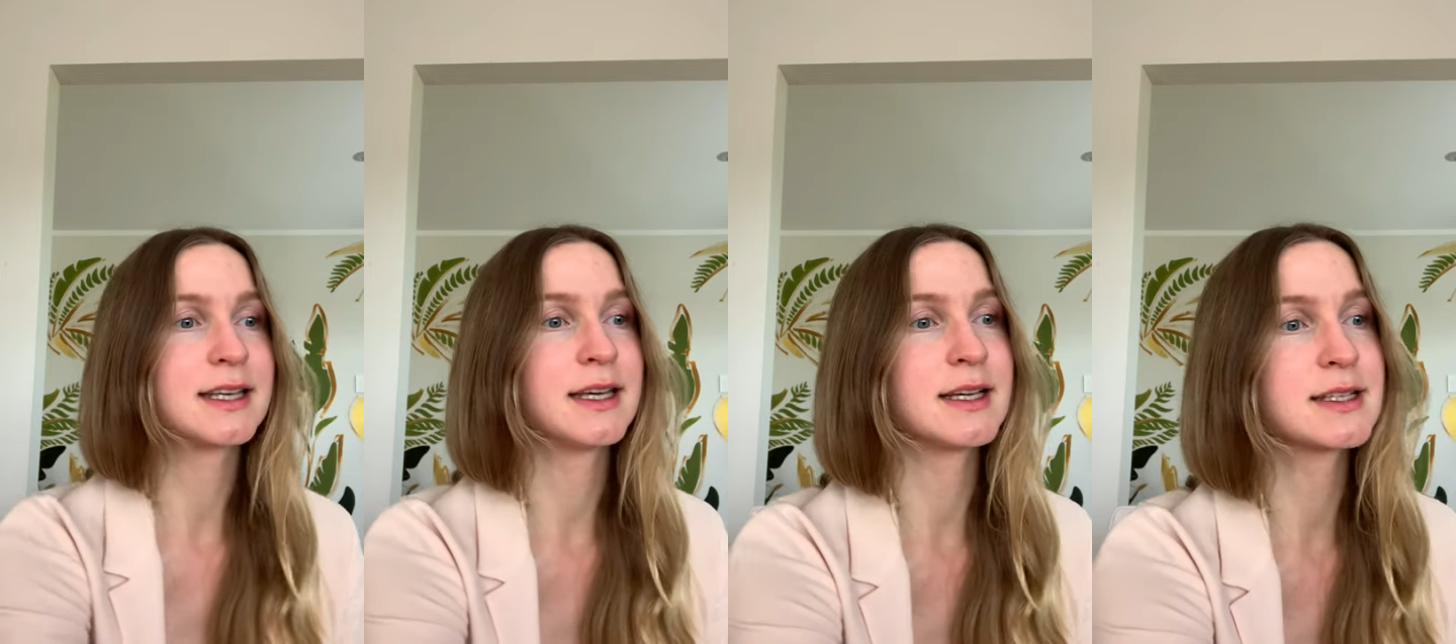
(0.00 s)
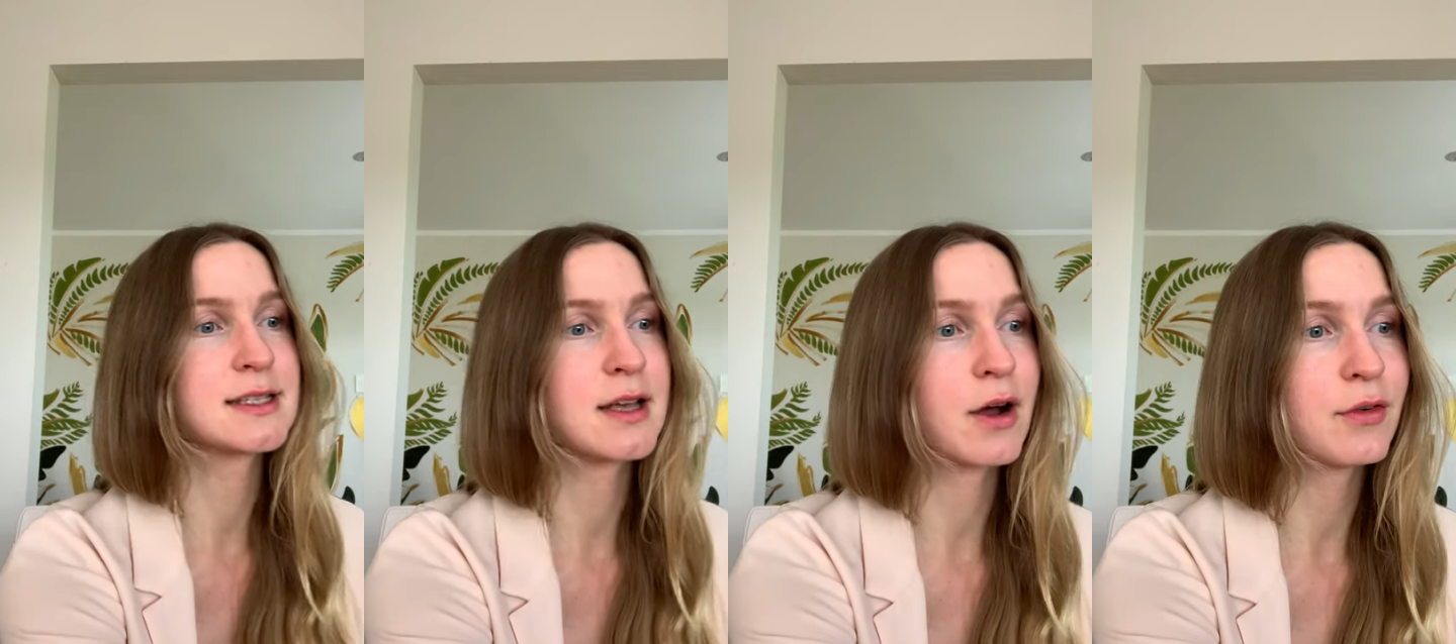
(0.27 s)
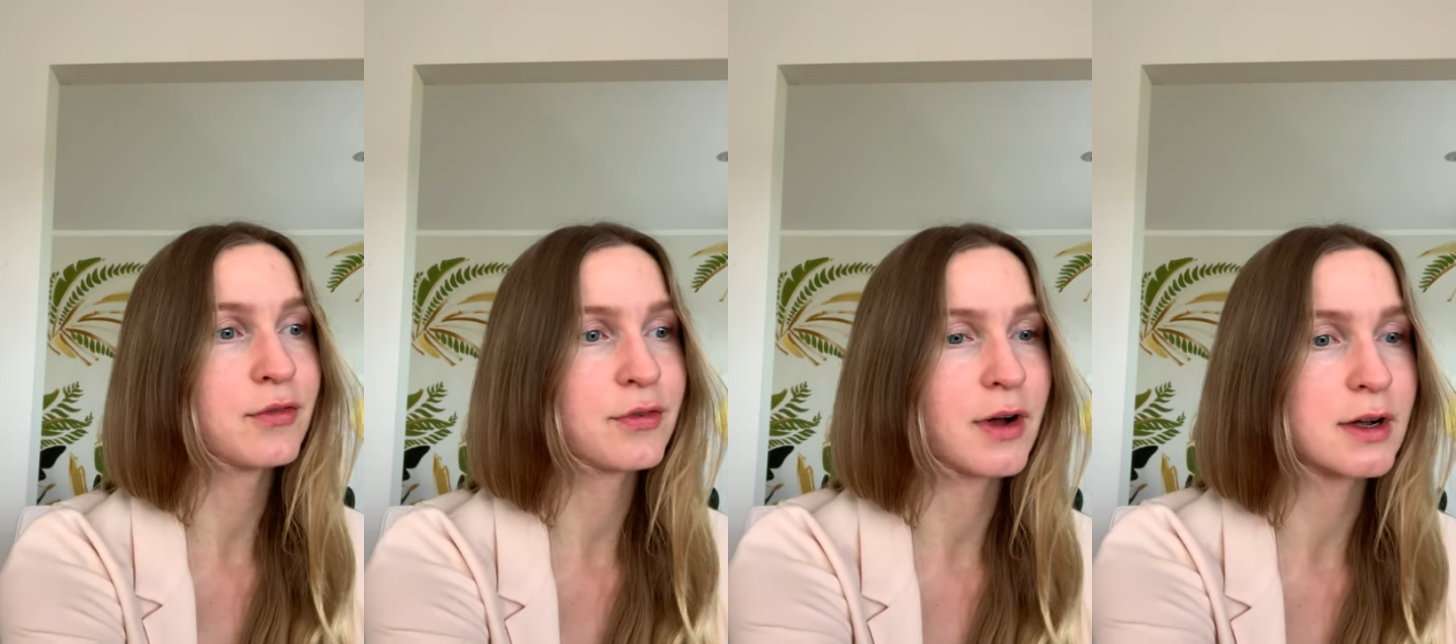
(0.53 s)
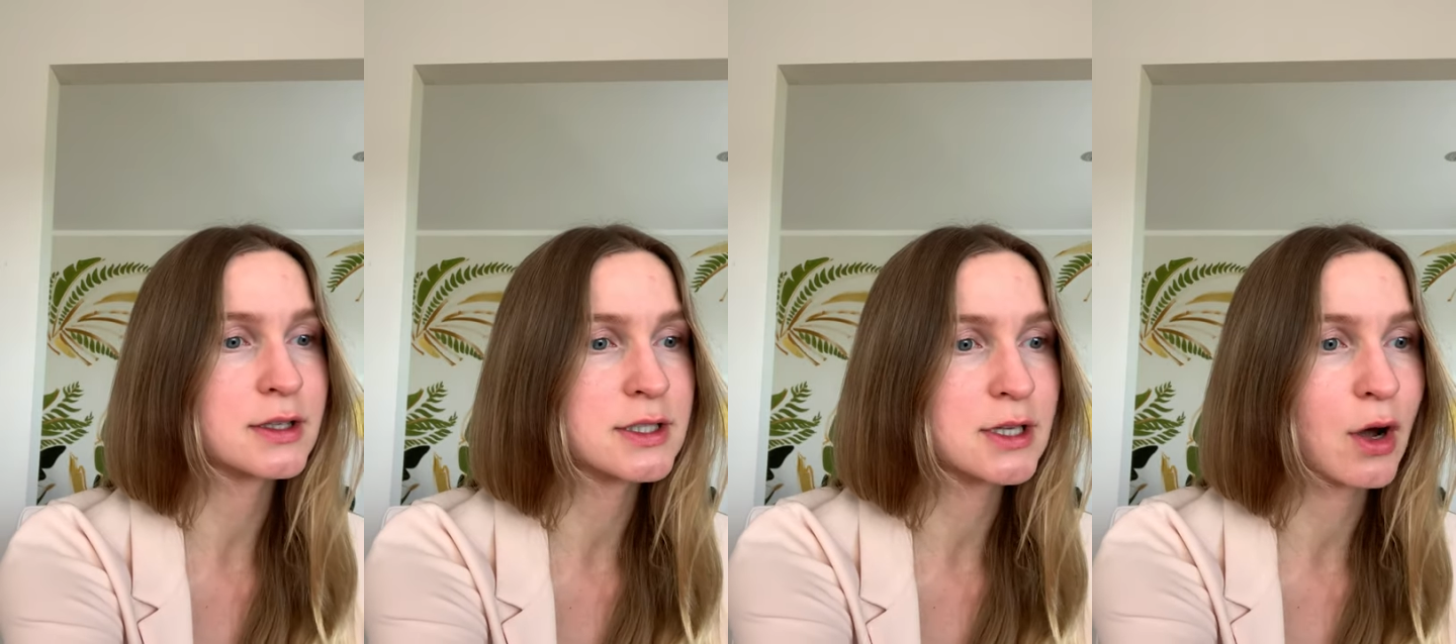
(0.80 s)
kicks off
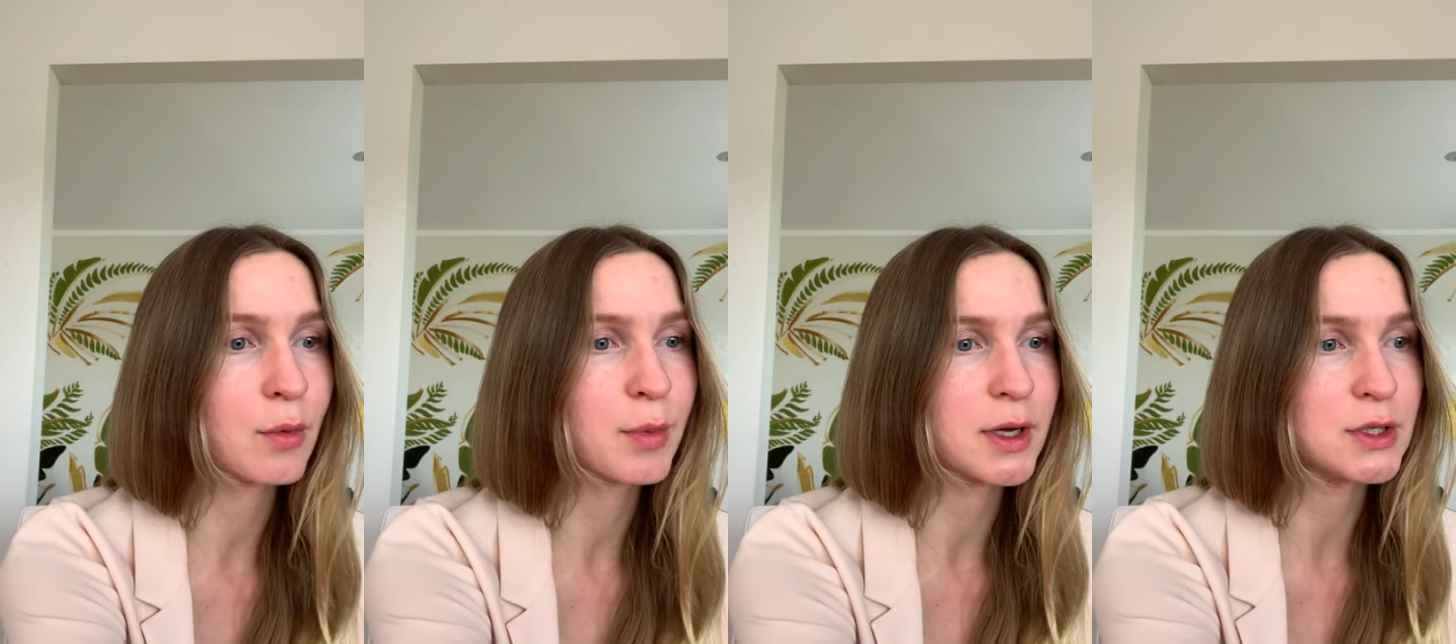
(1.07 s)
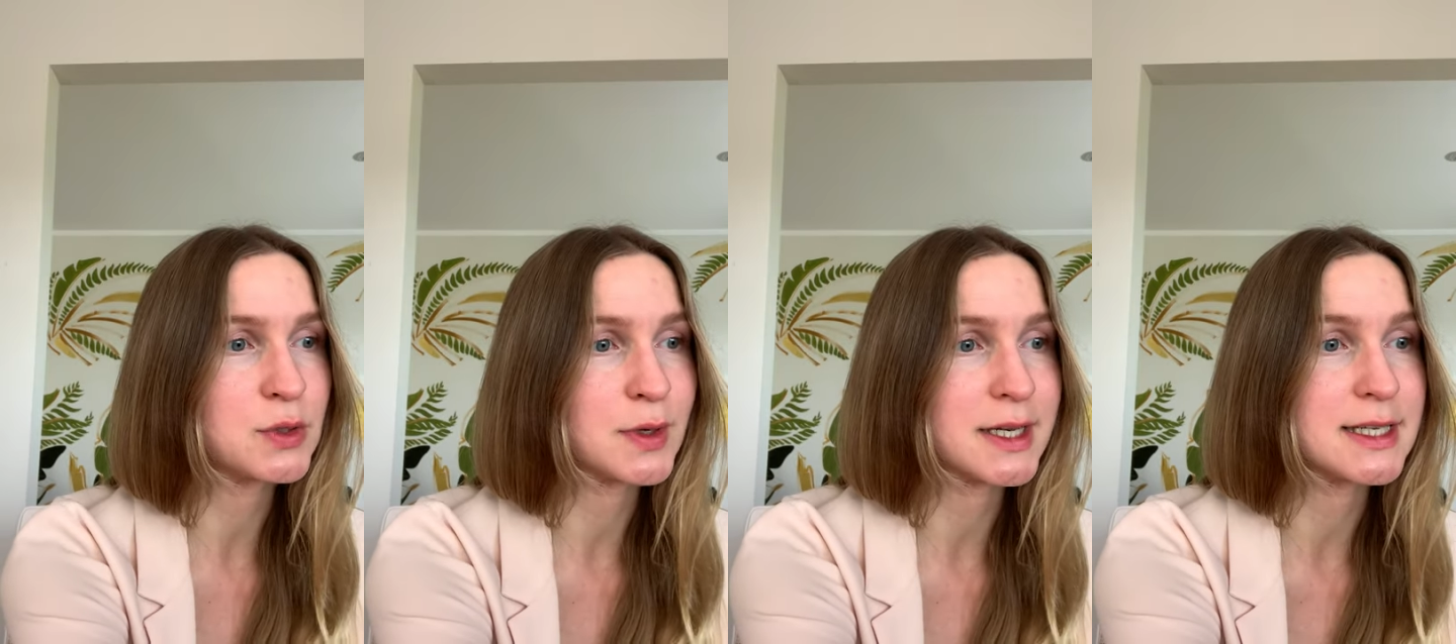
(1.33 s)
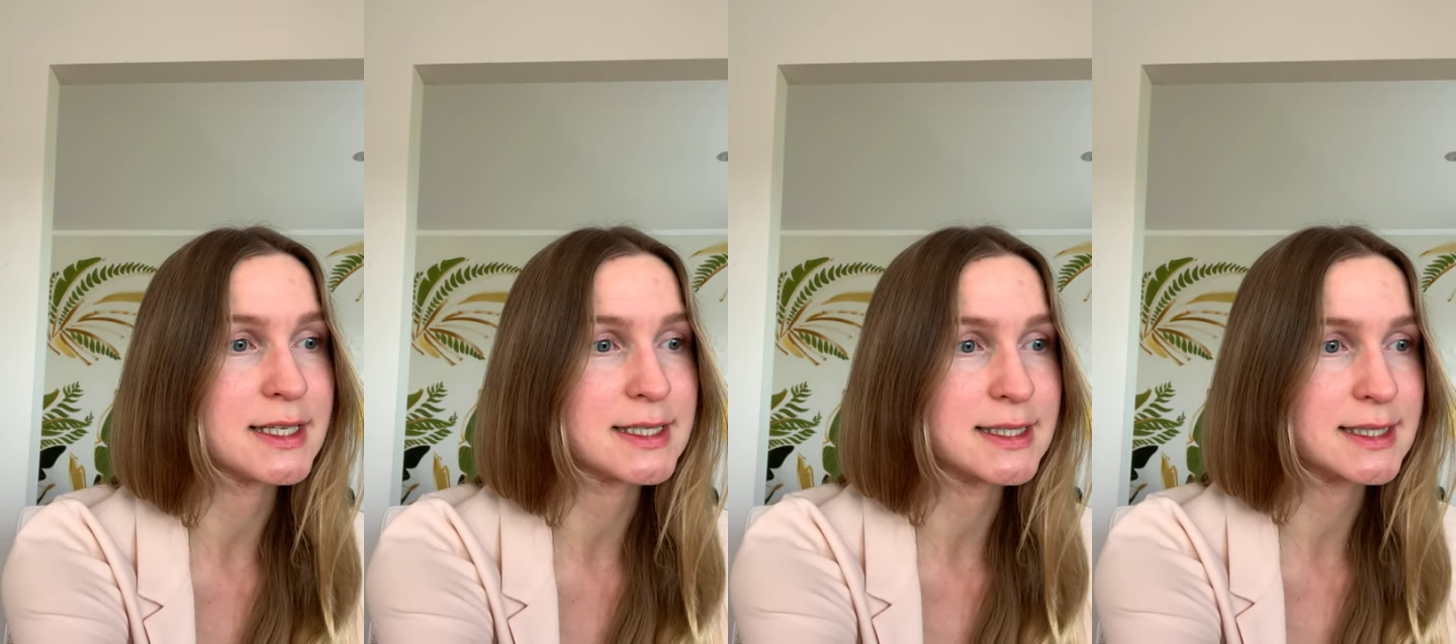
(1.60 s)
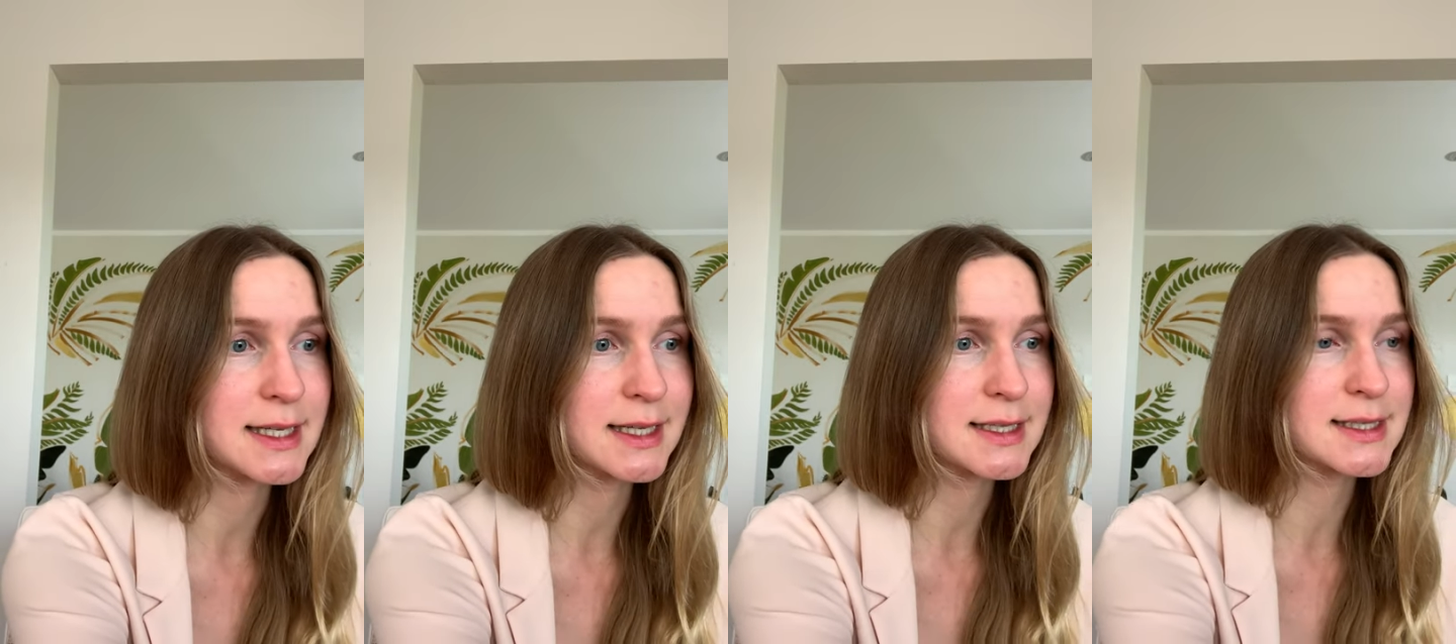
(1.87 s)
october
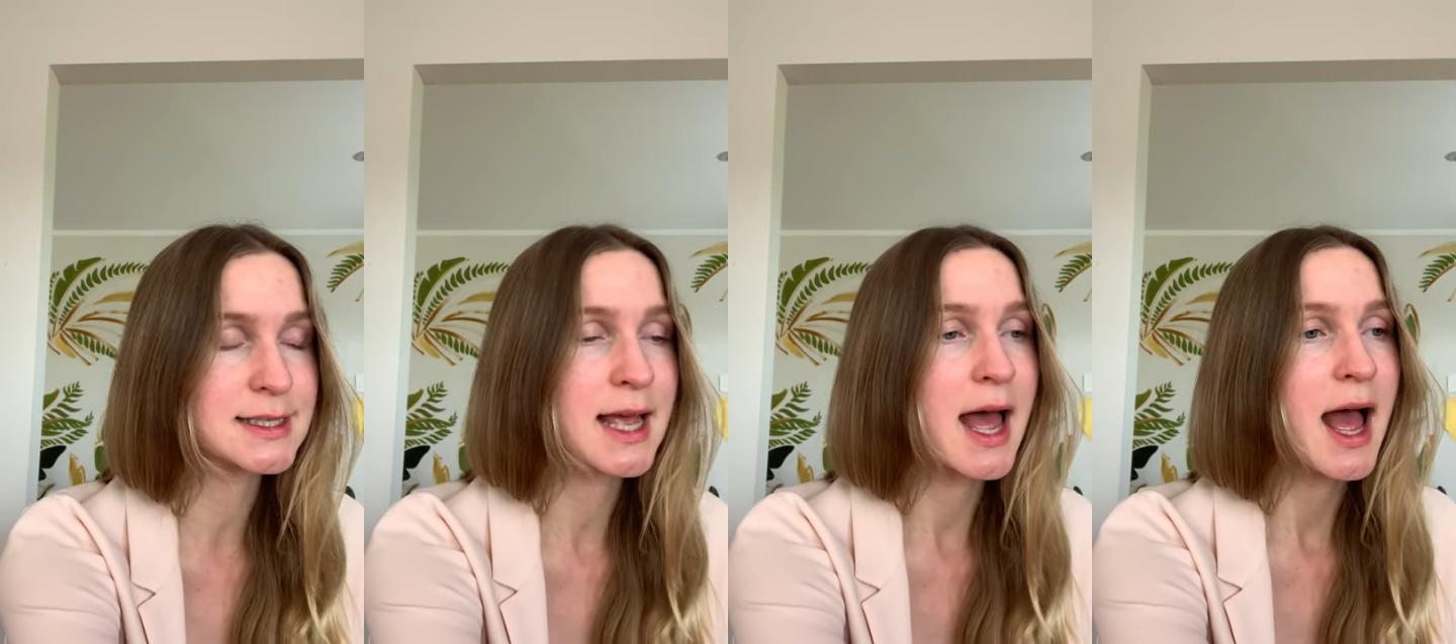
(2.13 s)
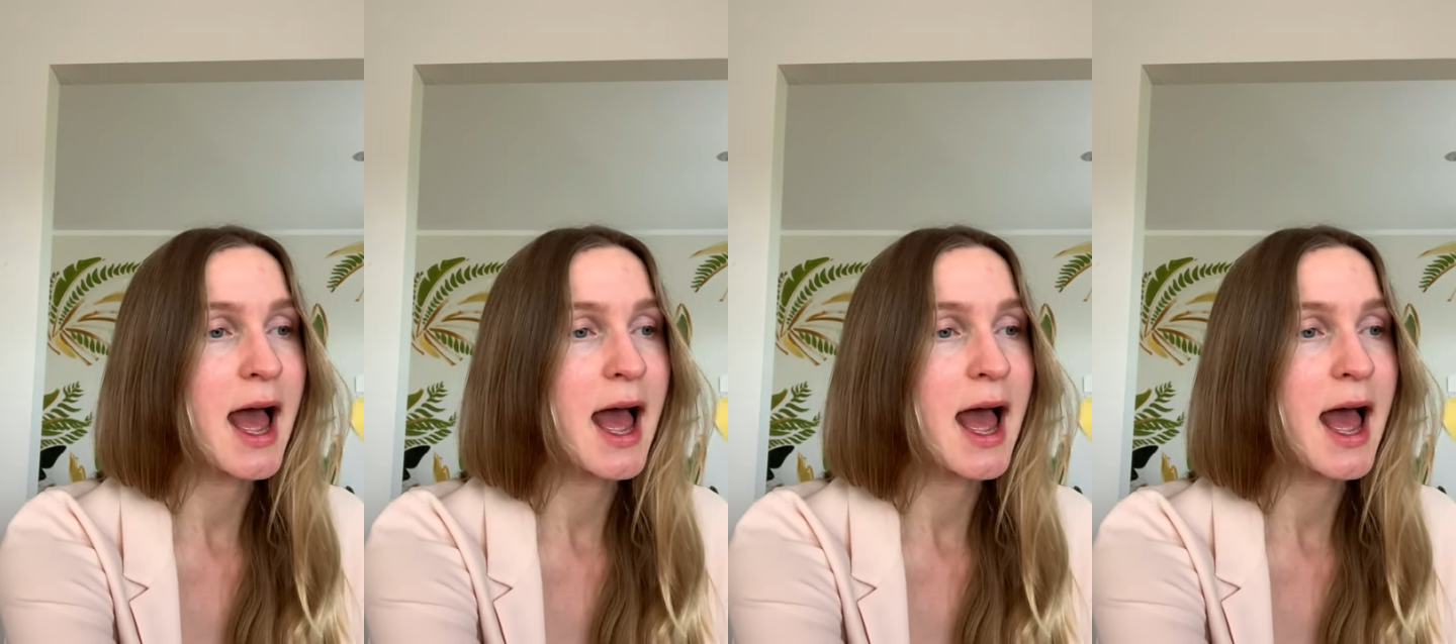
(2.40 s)
26th